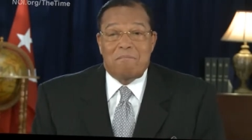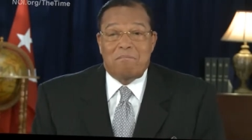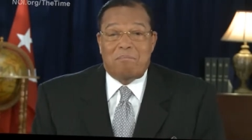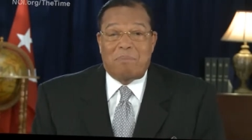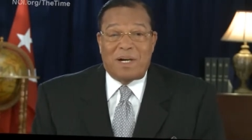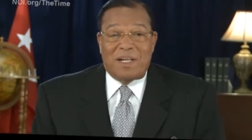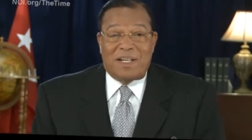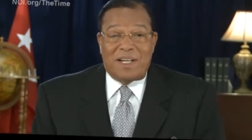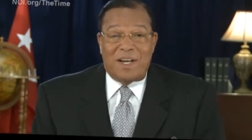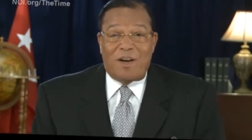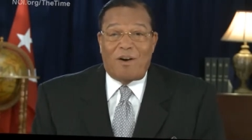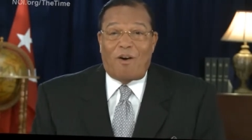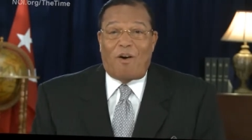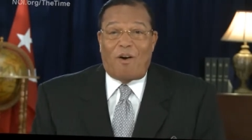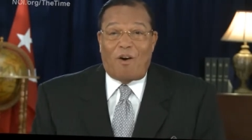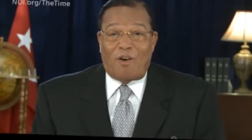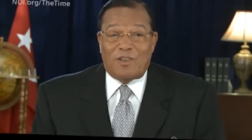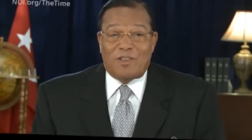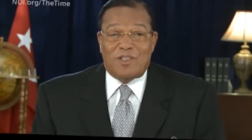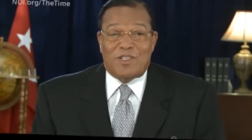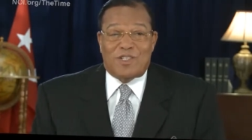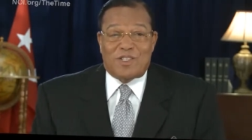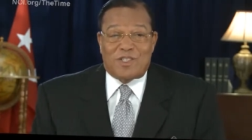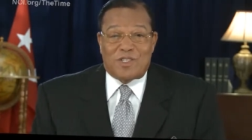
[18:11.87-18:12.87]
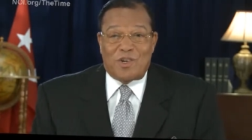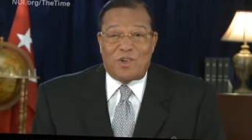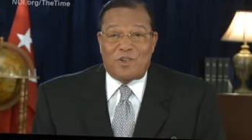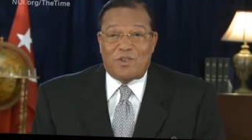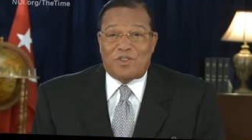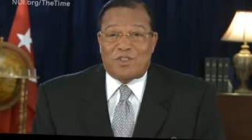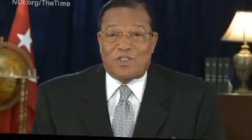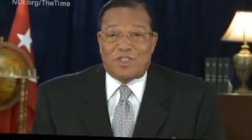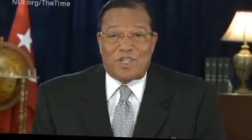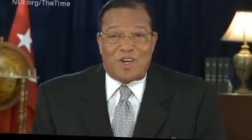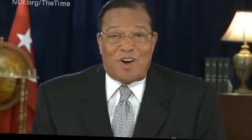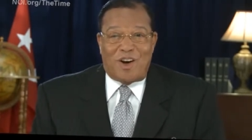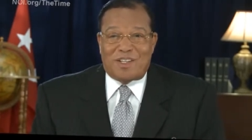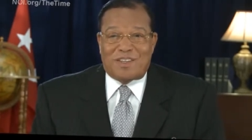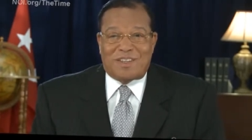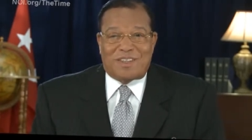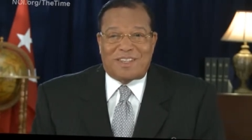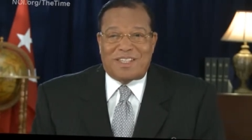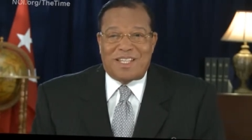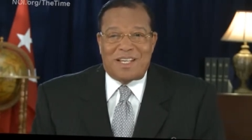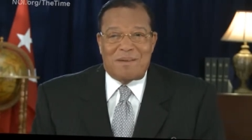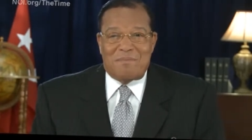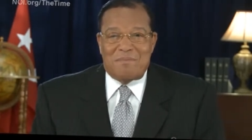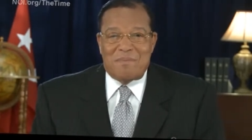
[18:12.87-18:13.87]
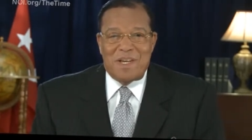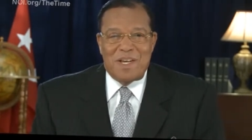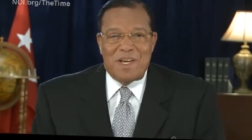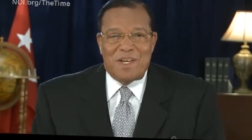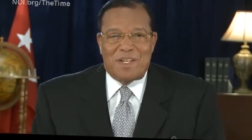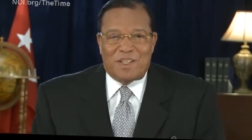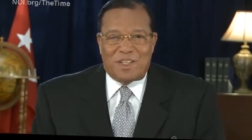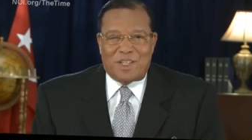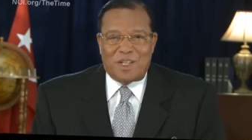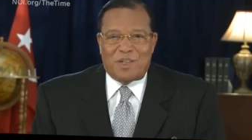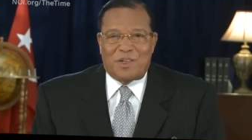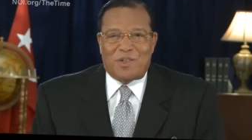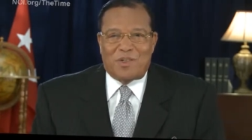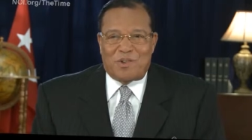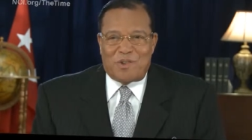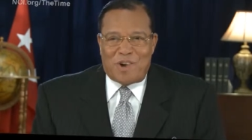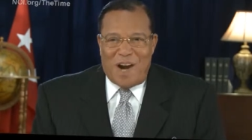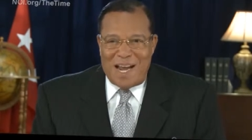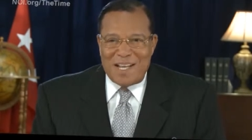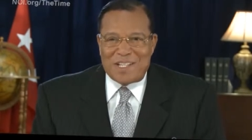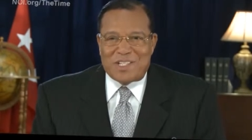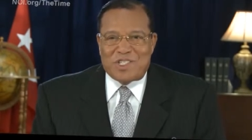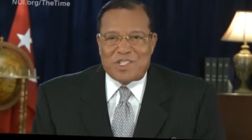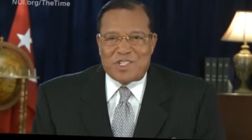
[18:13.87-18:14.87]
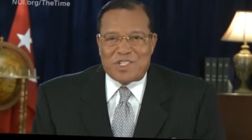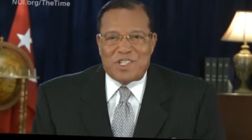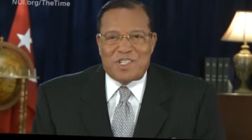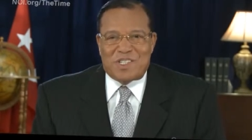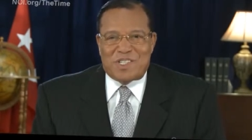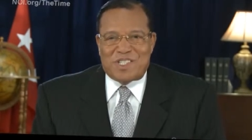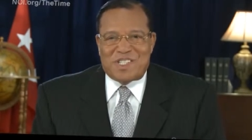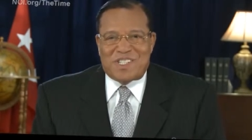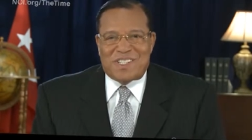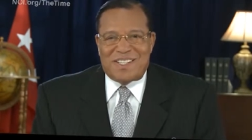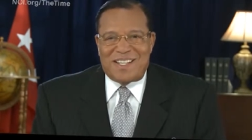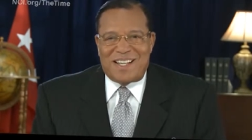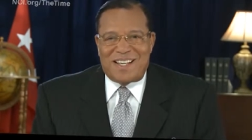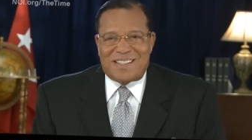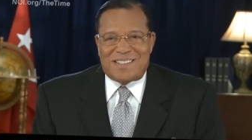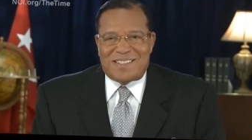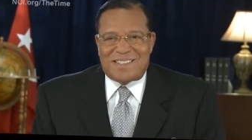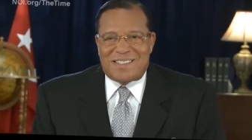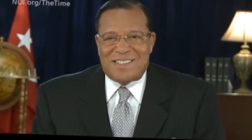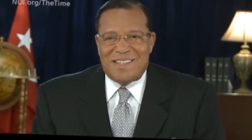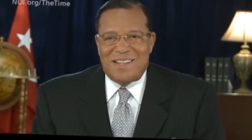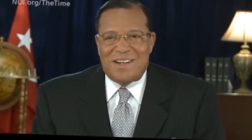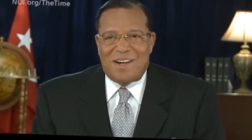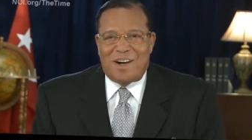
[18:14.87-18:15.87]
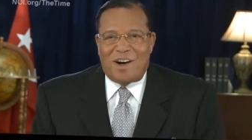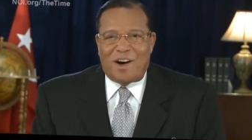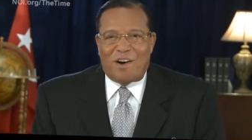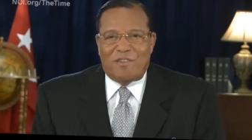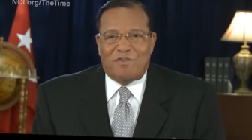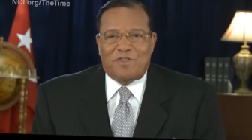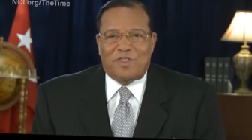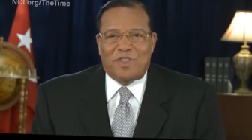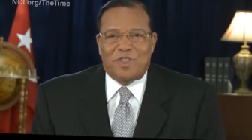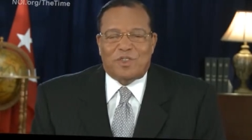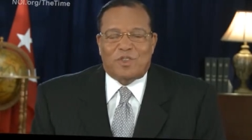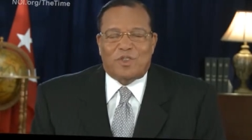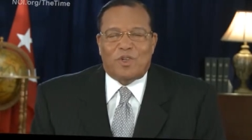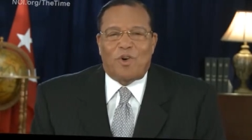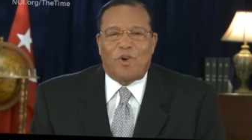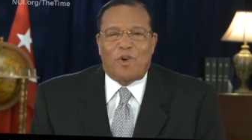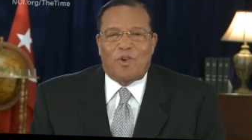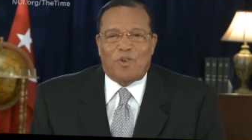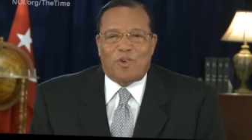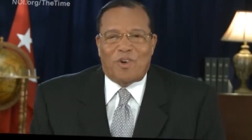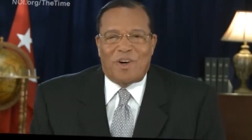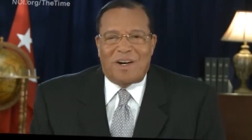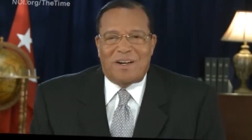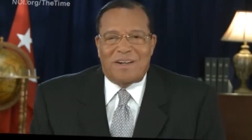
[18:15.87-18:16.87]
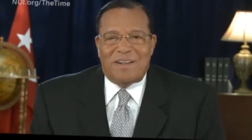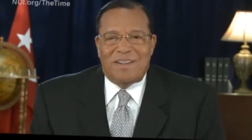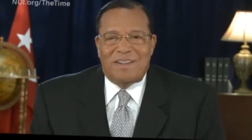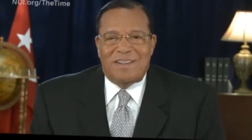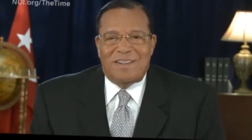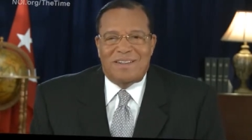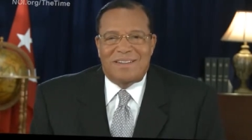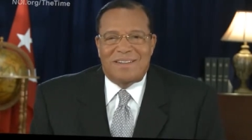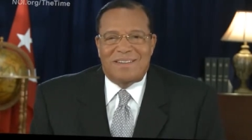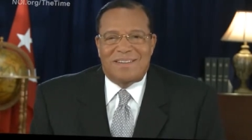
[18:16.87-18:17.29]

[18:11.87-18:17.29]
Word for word: but he also taught them the righteousness of the Torah.